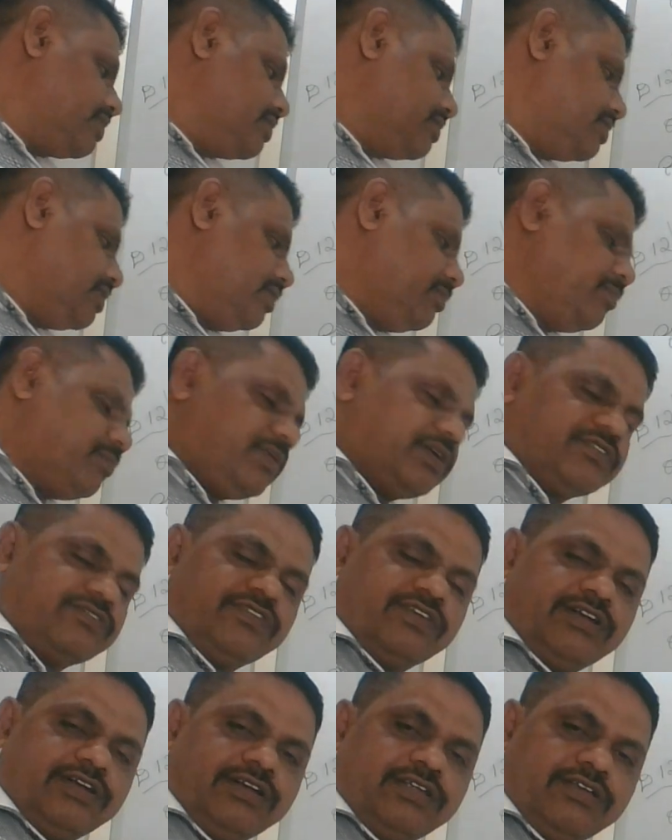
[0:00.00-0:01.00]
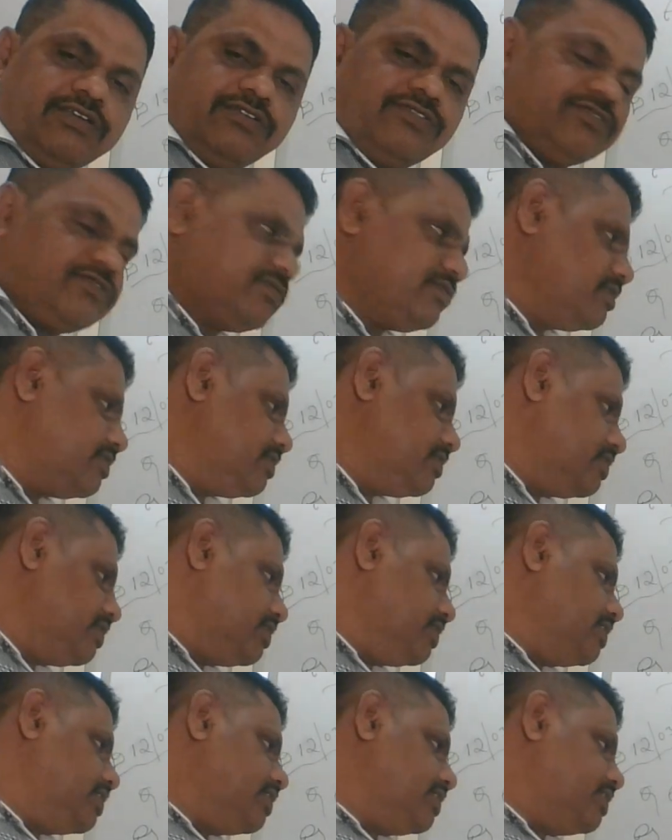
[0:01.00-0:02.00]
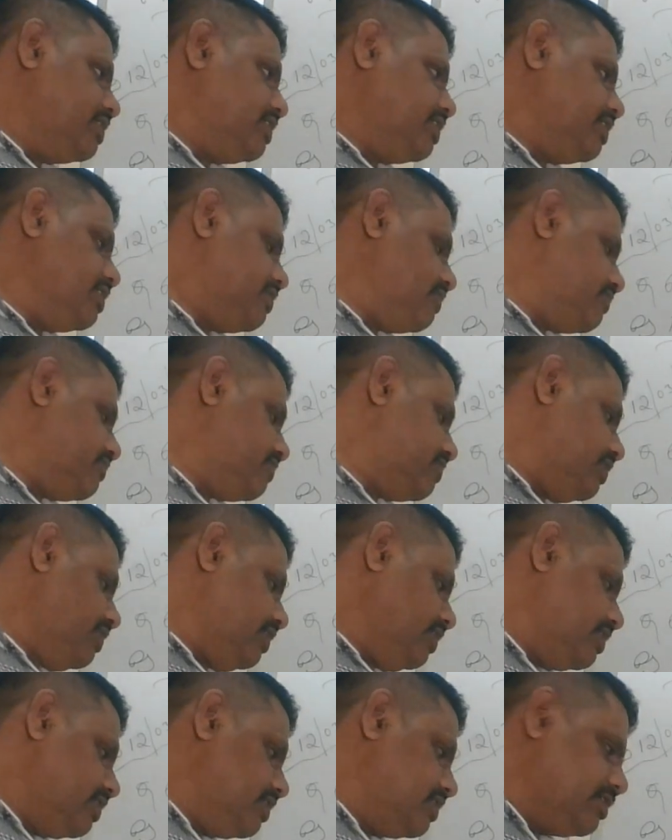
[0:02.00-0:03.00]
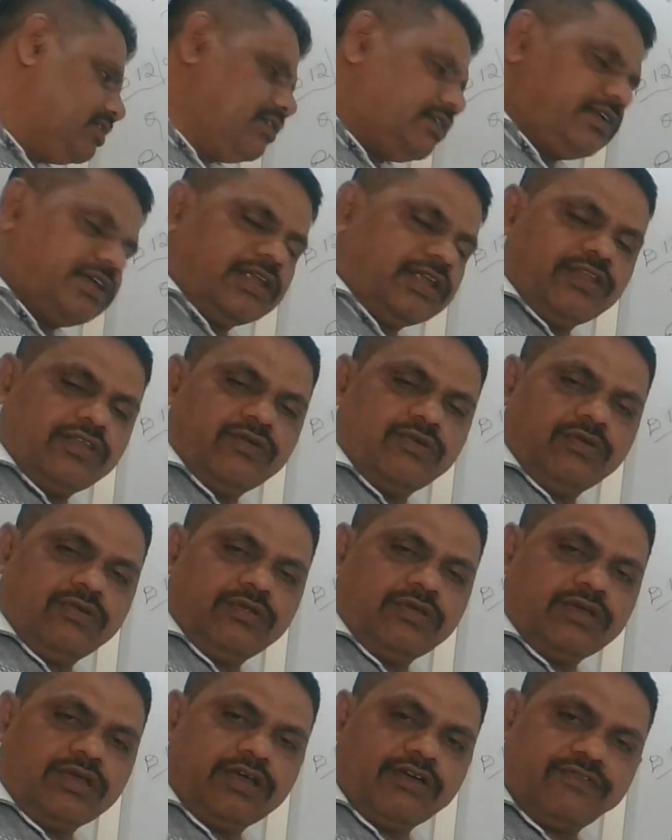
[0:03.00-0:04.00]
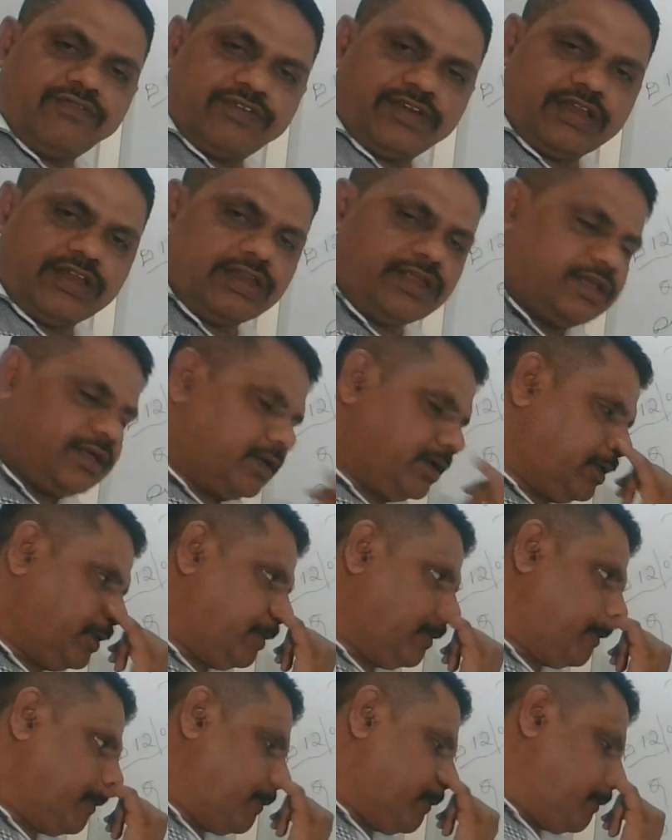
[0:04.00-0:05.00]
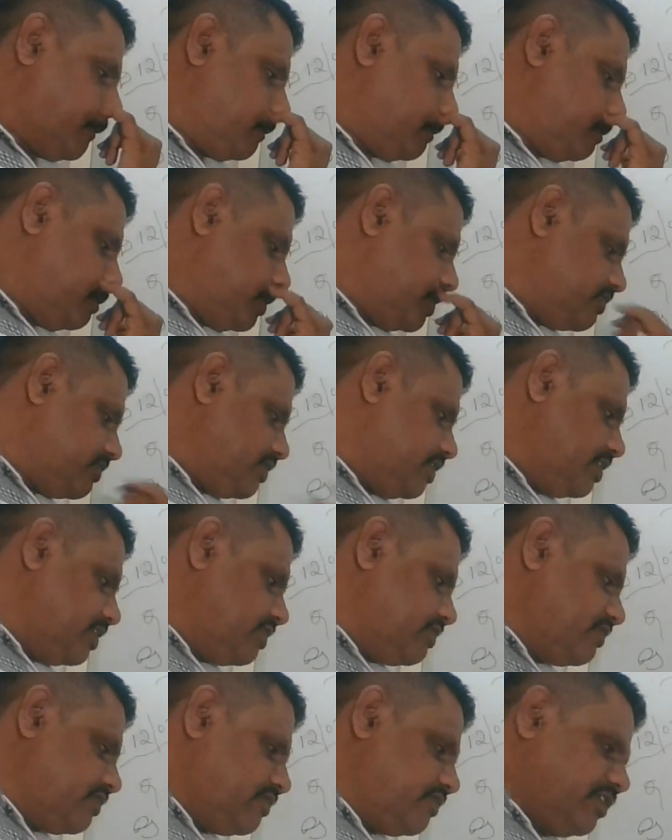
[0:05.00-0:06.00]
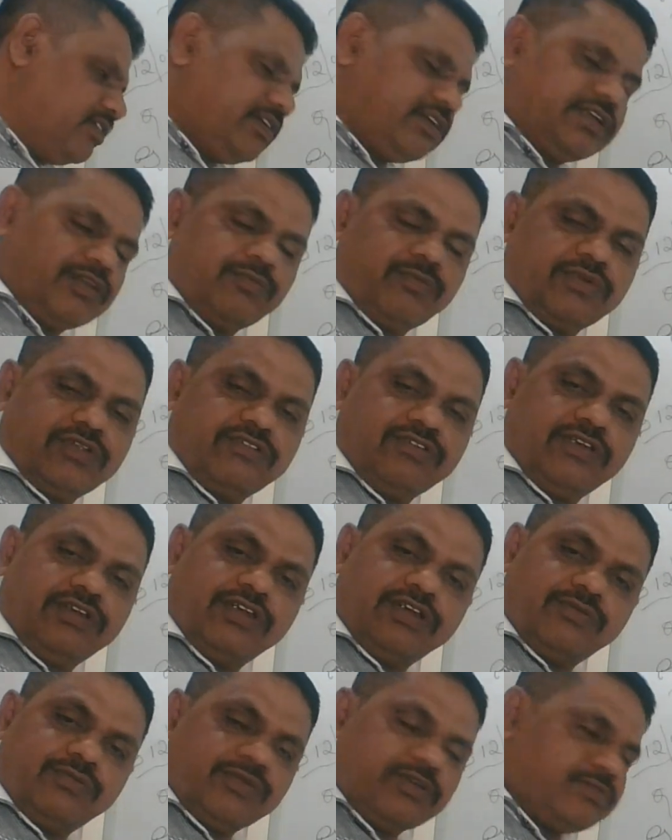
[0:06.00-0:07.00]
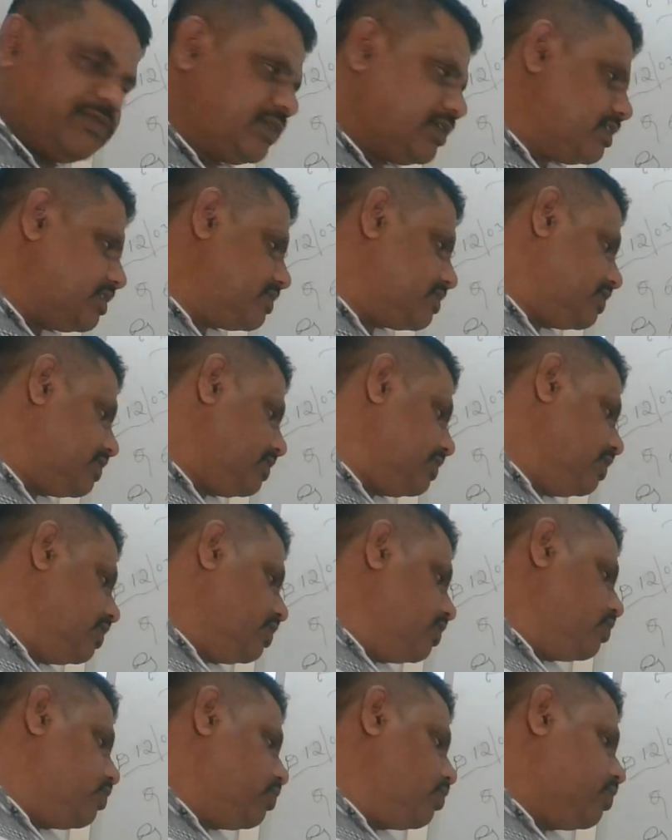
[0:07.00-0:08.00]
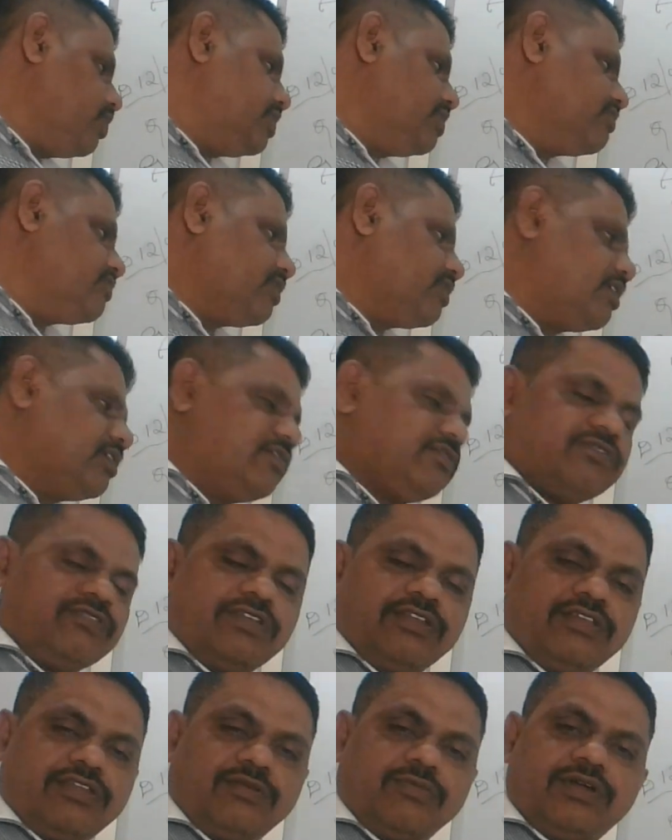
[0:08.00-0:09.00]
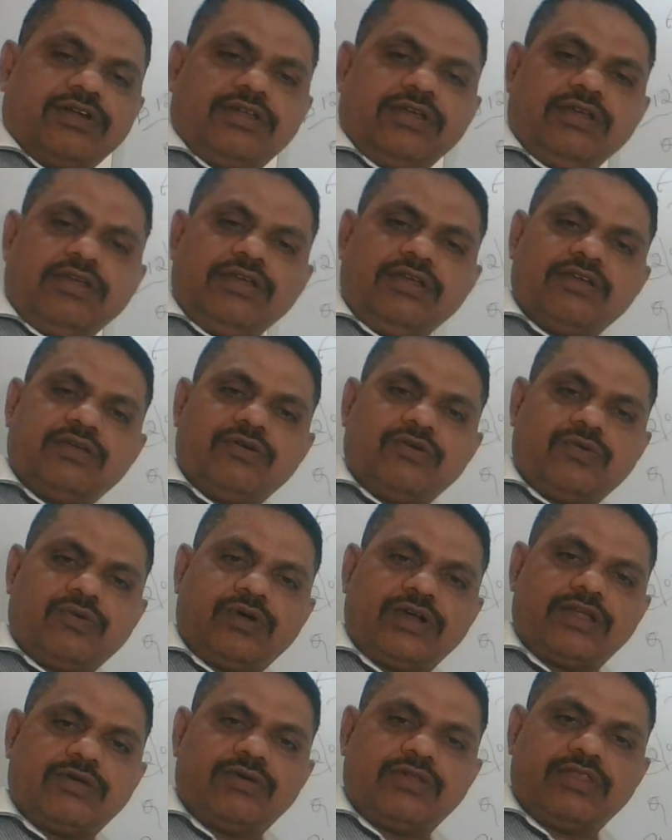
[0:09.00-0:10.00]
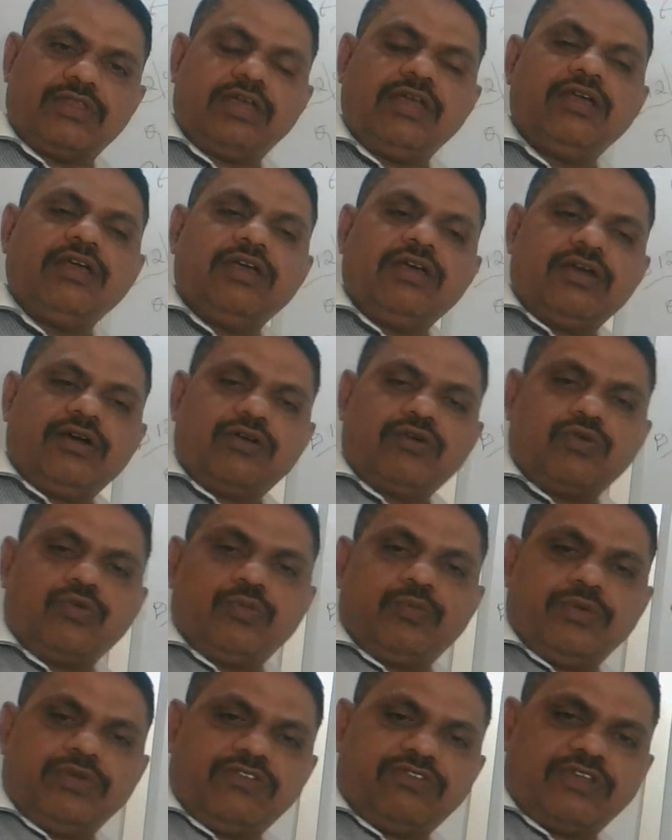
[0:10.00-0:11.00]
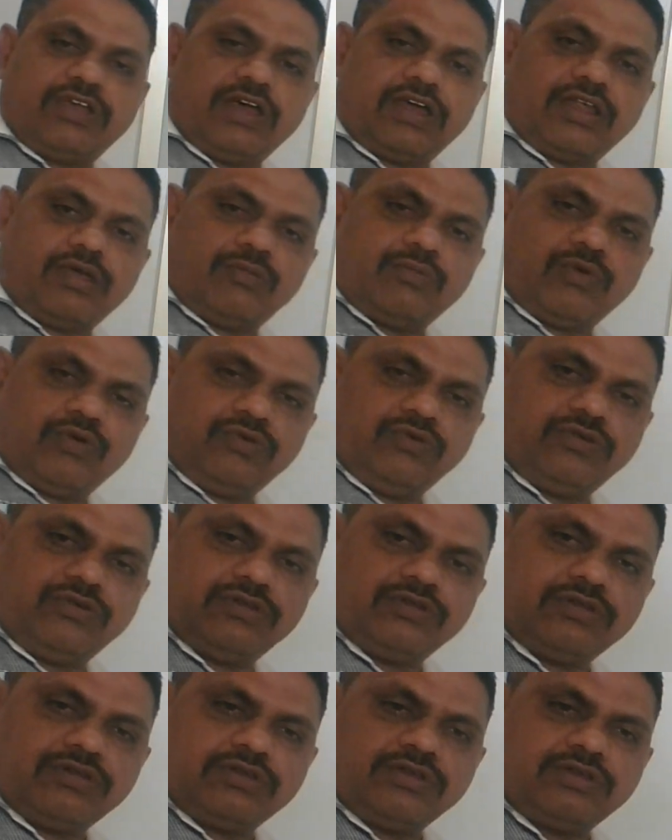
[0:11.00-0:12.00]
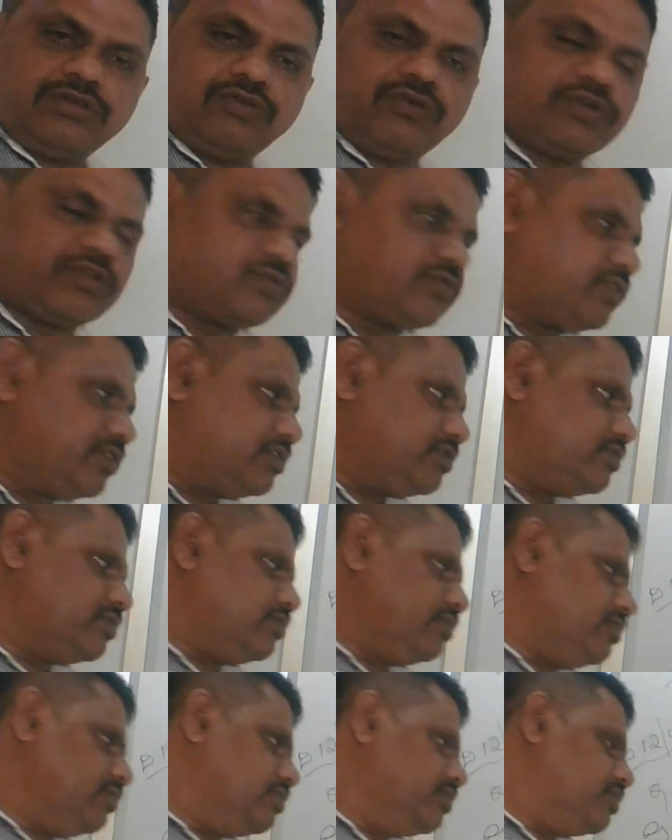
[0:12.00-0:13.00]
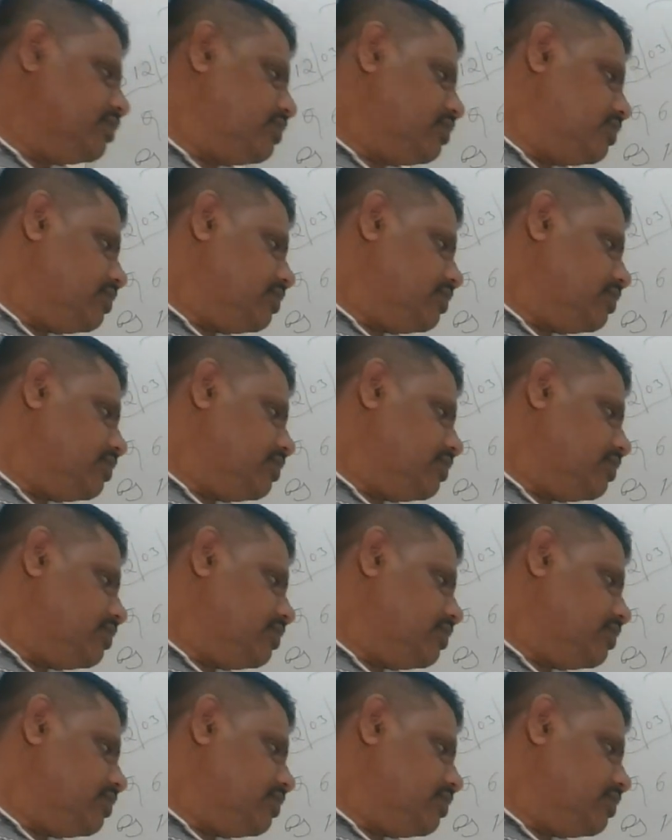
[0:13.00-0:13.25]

the percentage. T is the tenure of 10 year. Percentage is a 10%. It may be anything. What is R is nothing but a whatever the rupees or amount you are going to